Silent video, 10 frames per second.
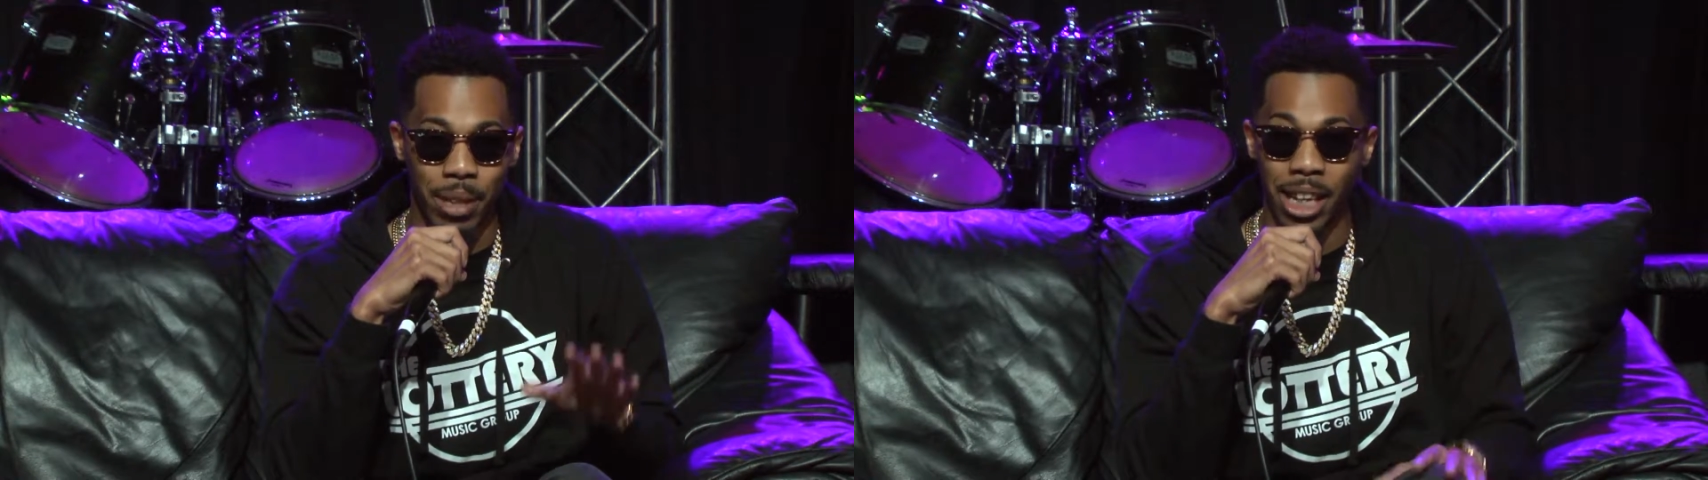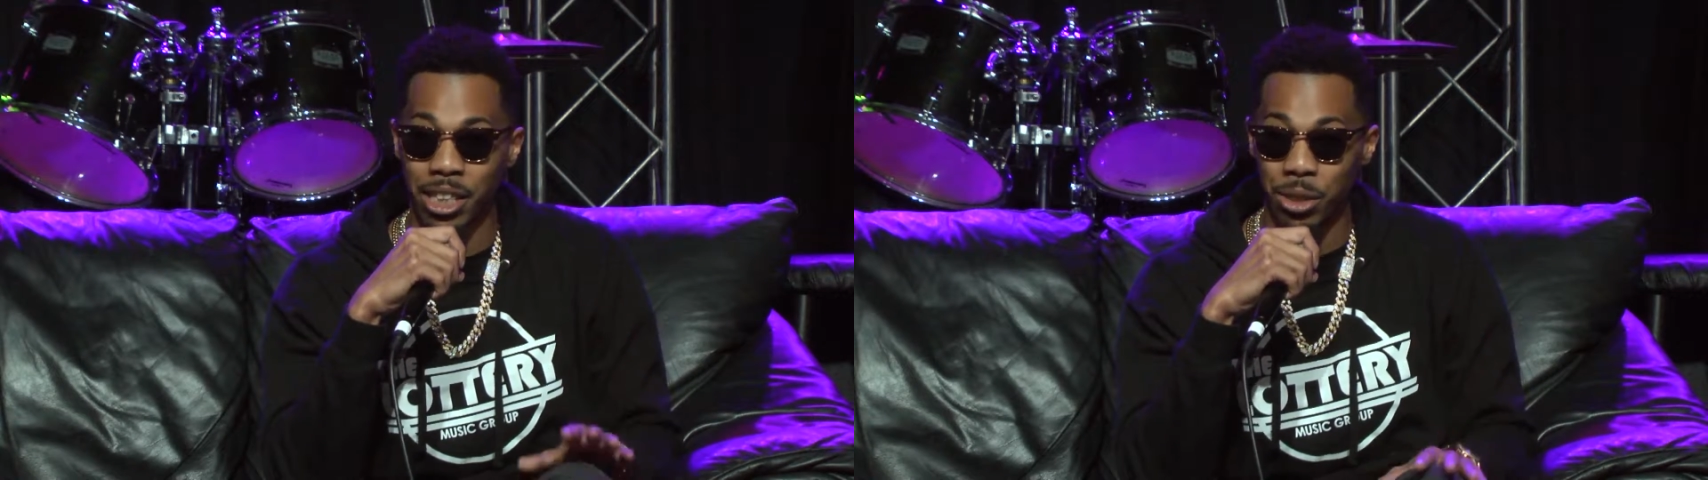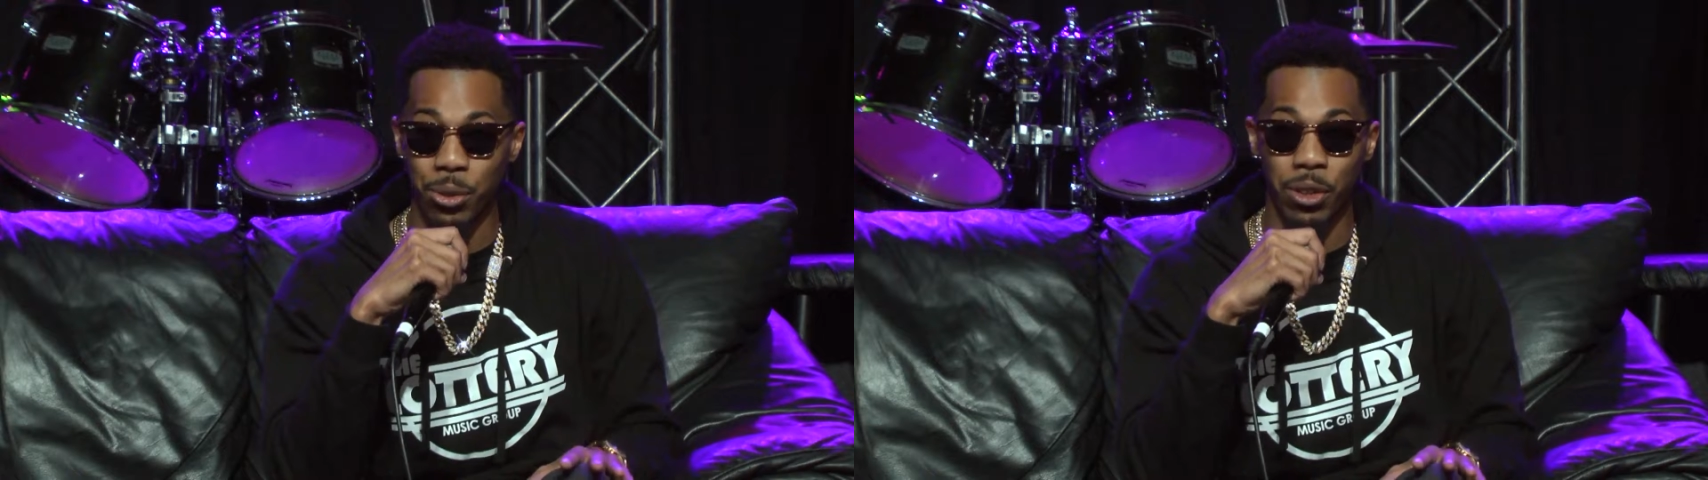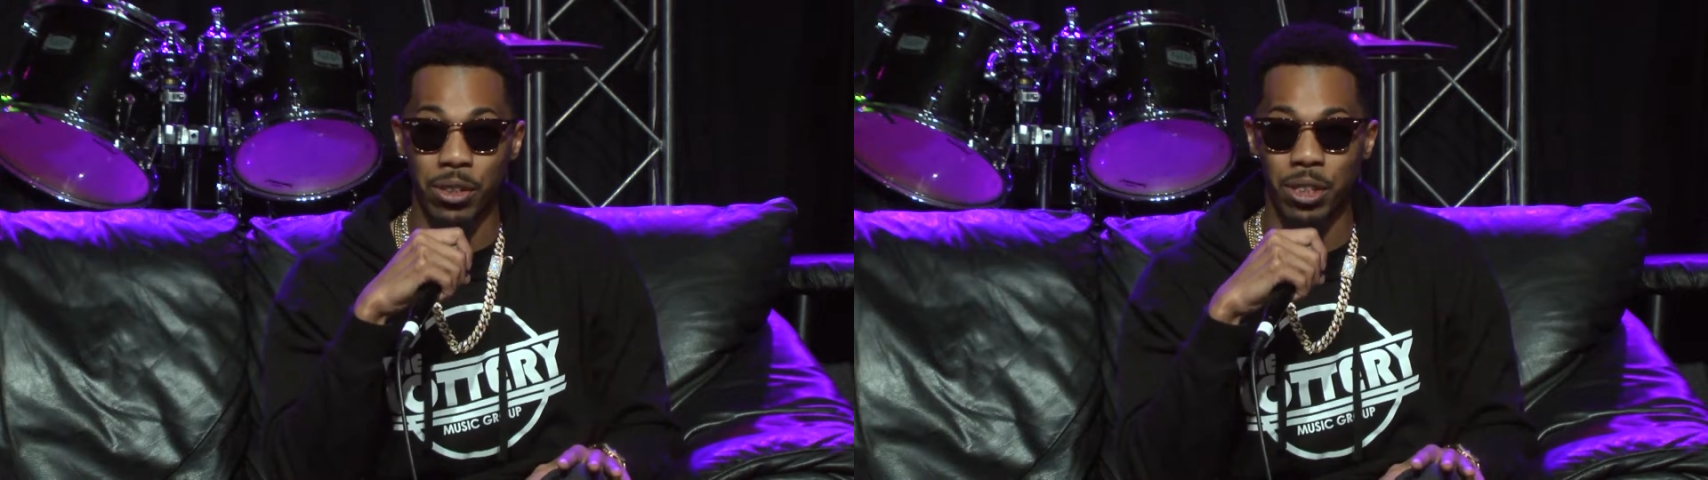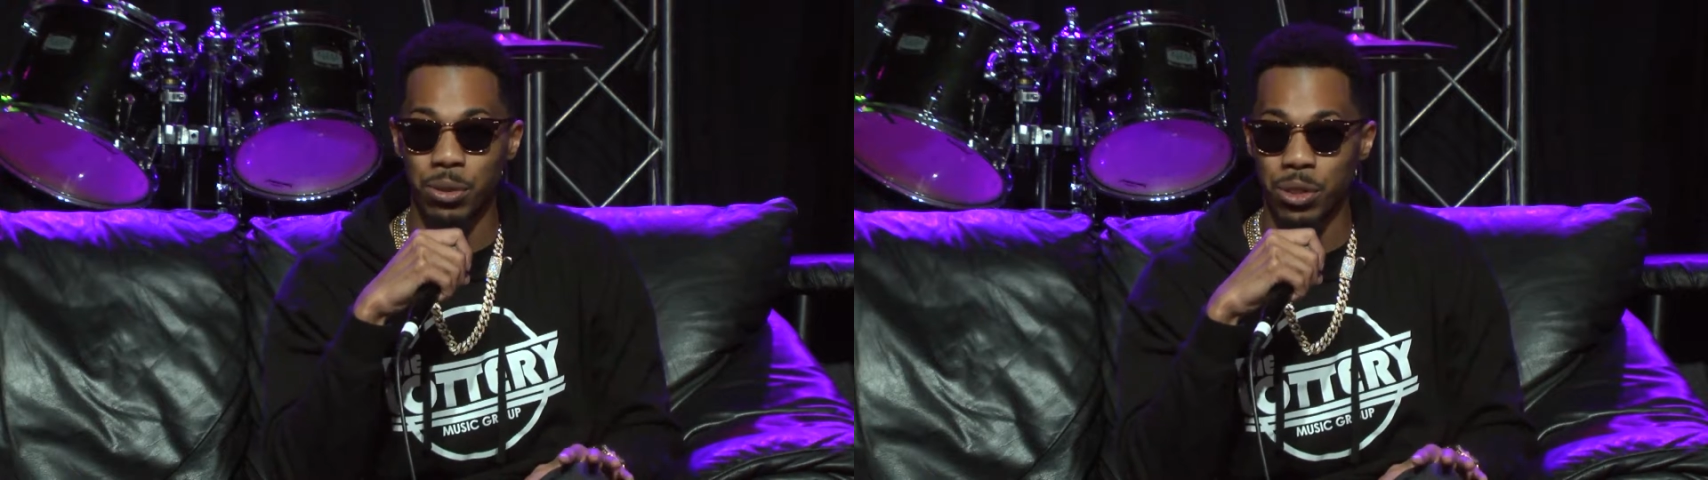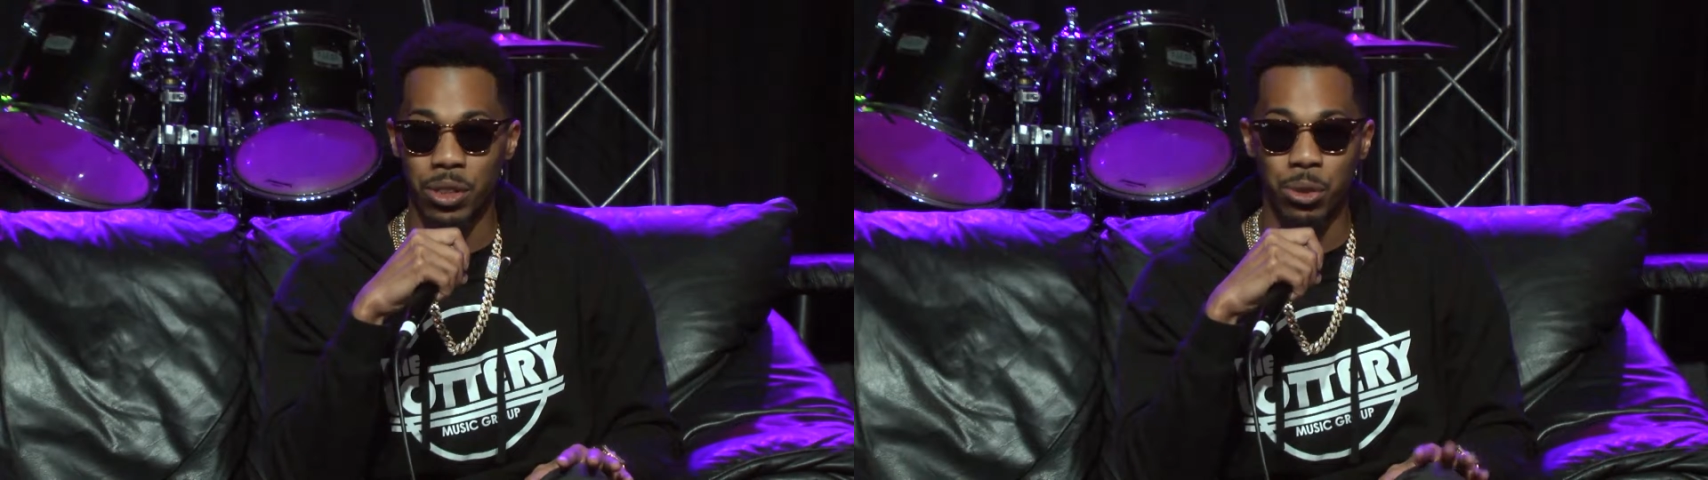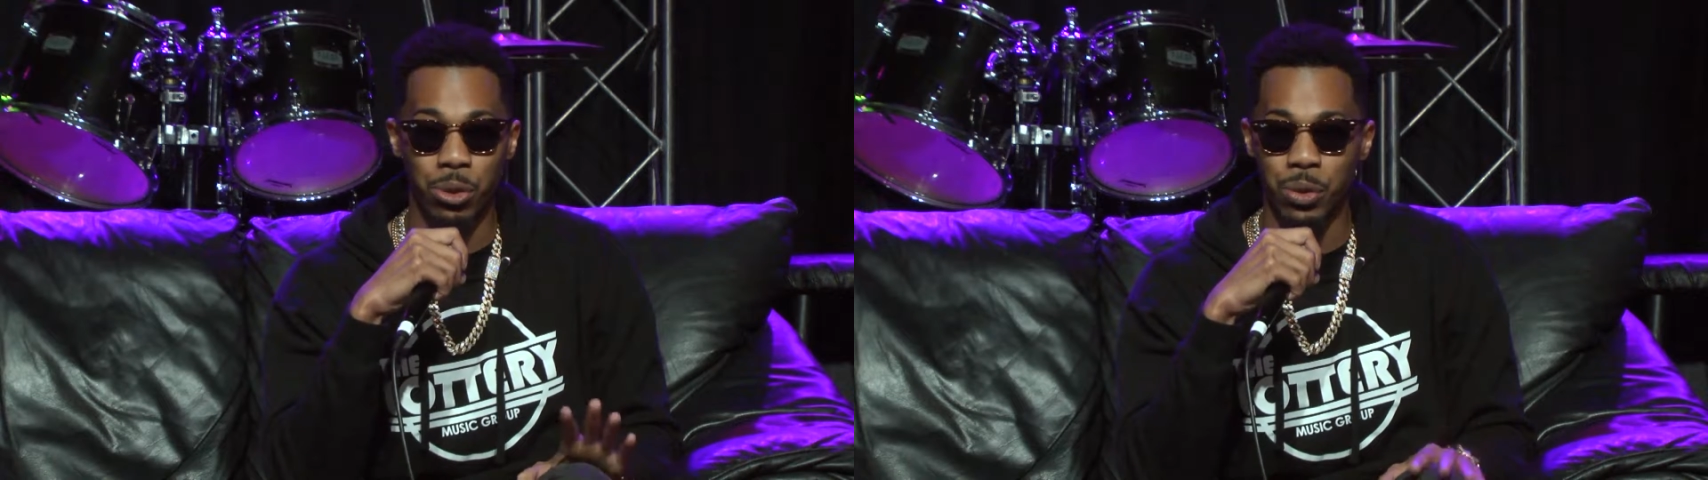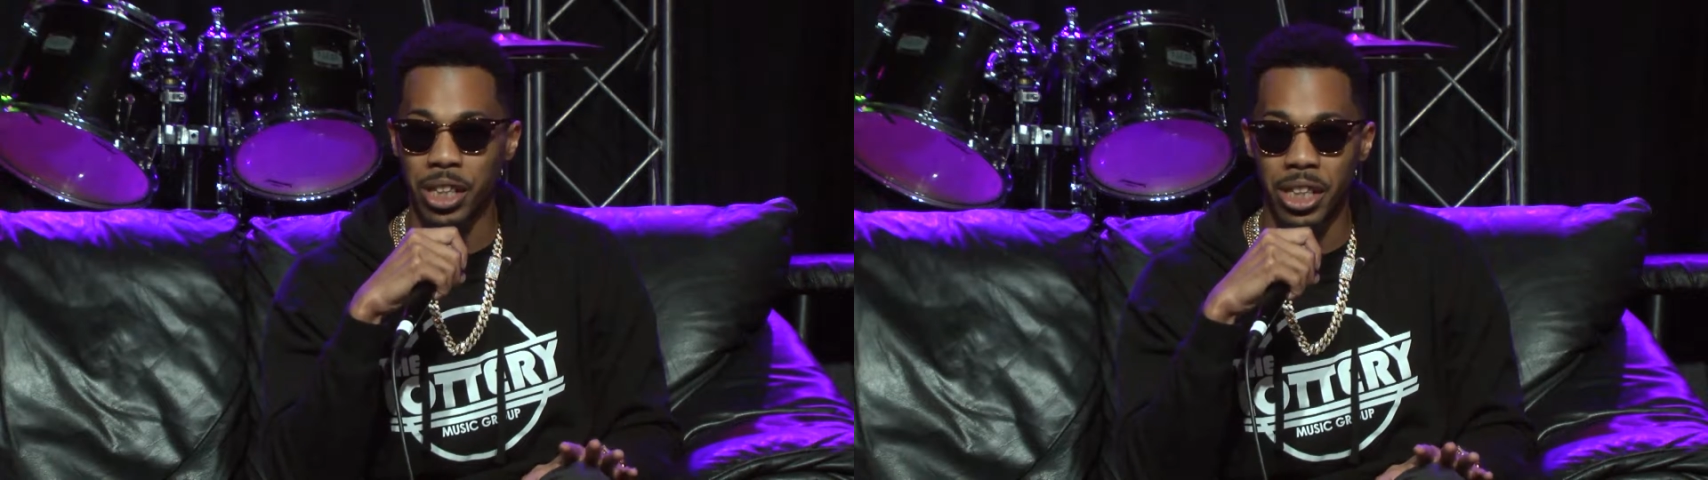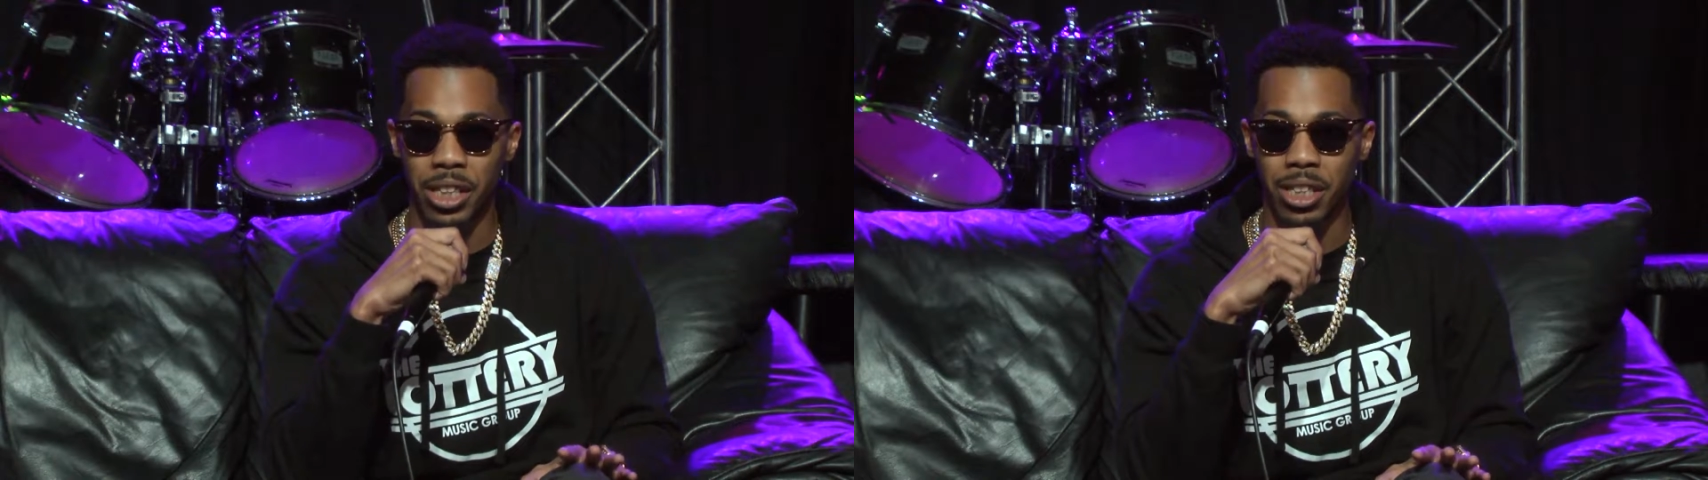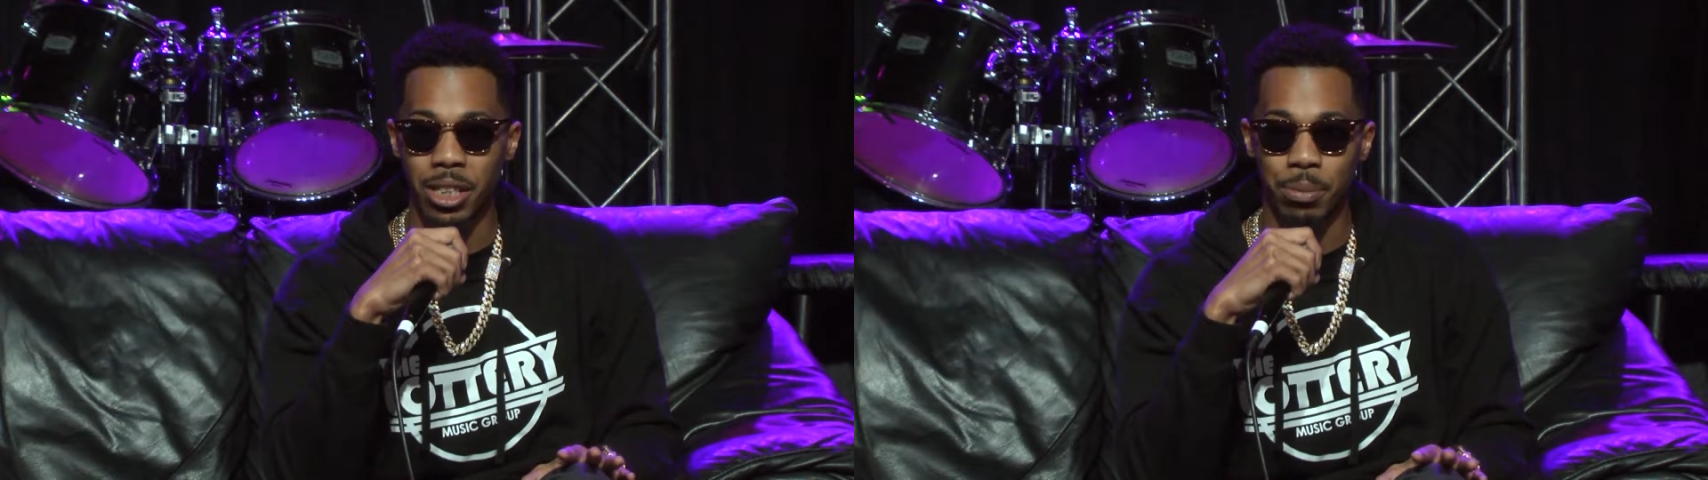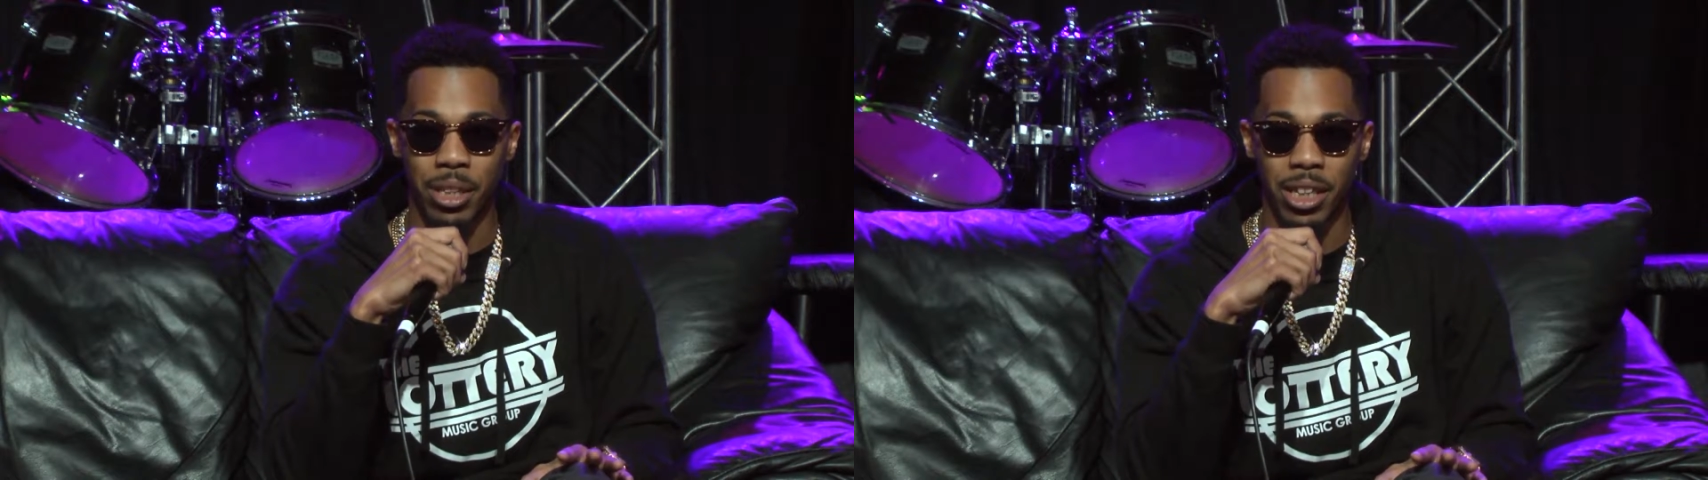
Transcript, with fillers: that store 2-3 years just